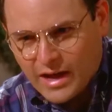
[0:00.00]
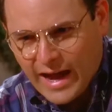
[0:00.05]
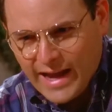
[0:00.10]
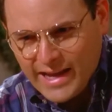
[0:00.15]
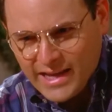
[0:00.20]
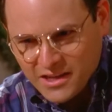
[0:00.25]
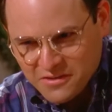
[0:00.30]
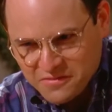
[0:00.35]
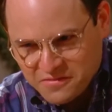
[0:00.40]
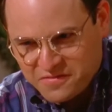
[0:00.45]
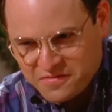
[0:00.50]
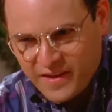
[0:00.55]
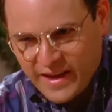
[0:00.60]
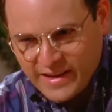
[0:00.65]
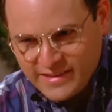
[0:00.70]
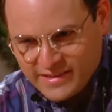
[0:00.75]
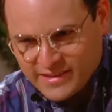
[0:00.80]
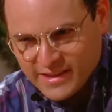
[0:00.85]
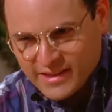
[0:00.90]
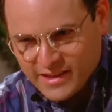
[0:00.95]
I
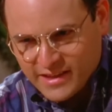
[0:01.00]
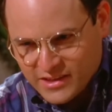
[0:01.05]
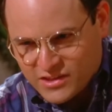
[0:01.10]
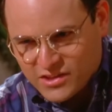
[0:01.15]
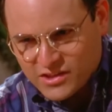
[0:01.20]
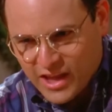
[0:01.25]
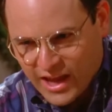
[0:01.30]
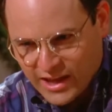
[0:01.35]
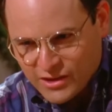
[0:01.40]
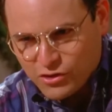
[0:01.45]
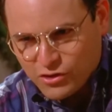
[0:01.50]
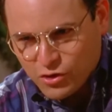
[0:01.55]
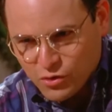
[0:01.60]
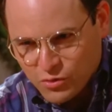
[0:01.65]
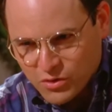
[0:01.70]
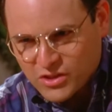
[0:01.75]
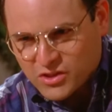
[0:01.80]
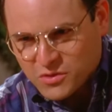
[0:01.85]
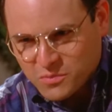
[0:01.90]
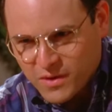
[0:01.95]
invented "it's not you,
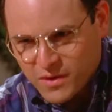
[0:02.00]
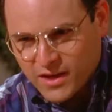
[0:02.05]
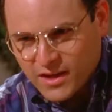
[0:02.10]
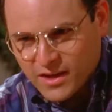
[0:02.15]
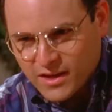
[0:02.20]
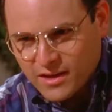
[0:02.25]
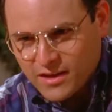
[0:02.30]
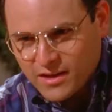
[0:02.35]
it's me."